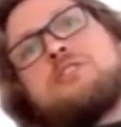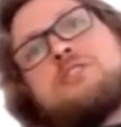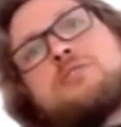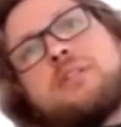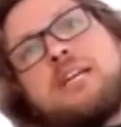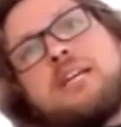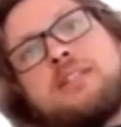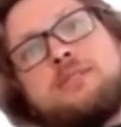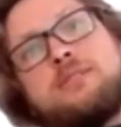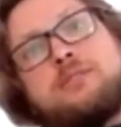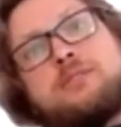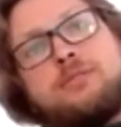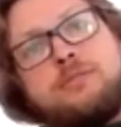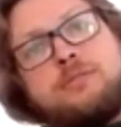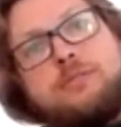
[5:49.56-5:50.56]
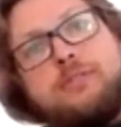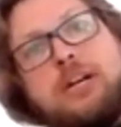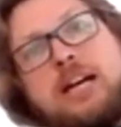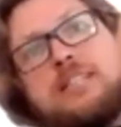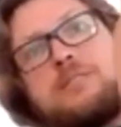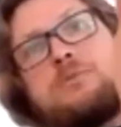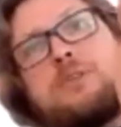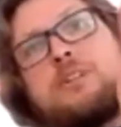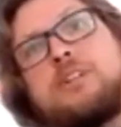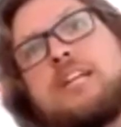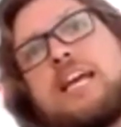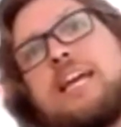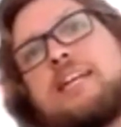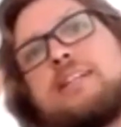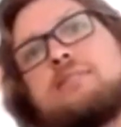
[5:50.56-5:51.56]
that as we are
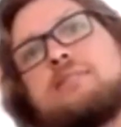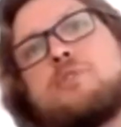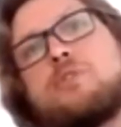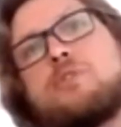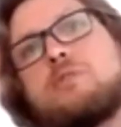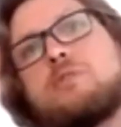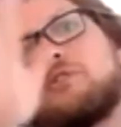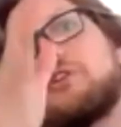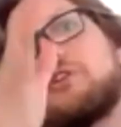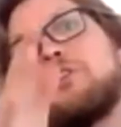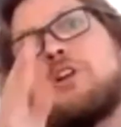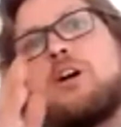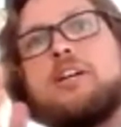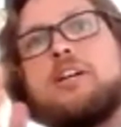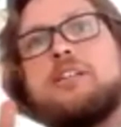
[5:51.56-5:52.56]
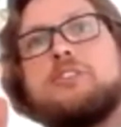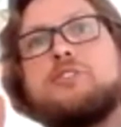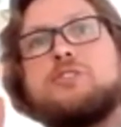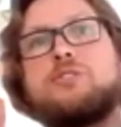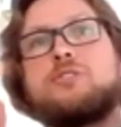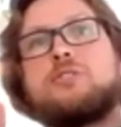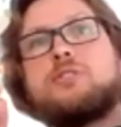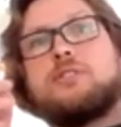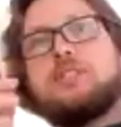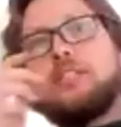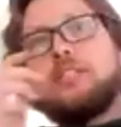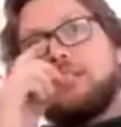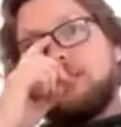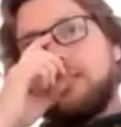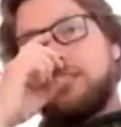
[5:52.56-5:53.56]
gaining more and more knowledge,
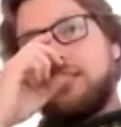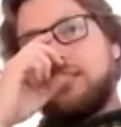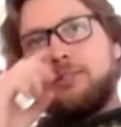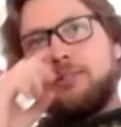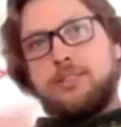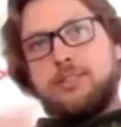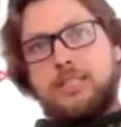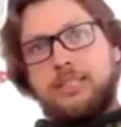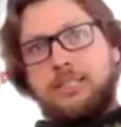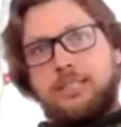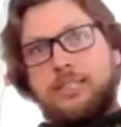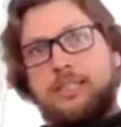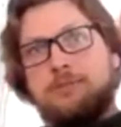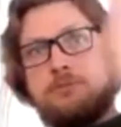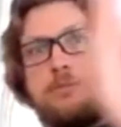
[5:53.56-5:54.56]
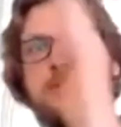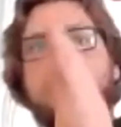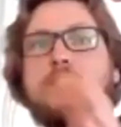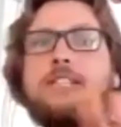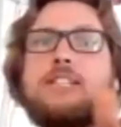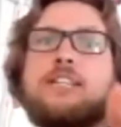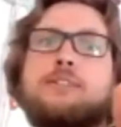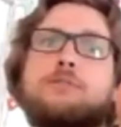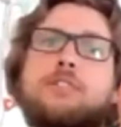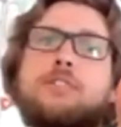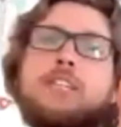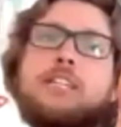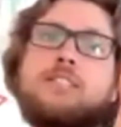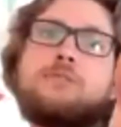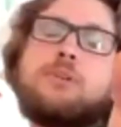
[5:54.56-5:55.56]

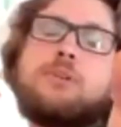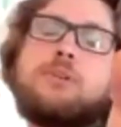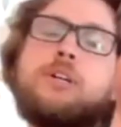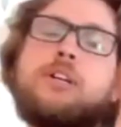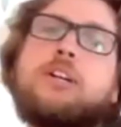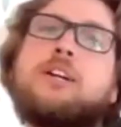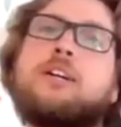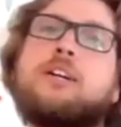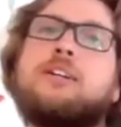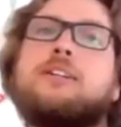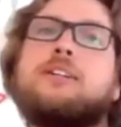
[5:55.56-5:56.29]
as we are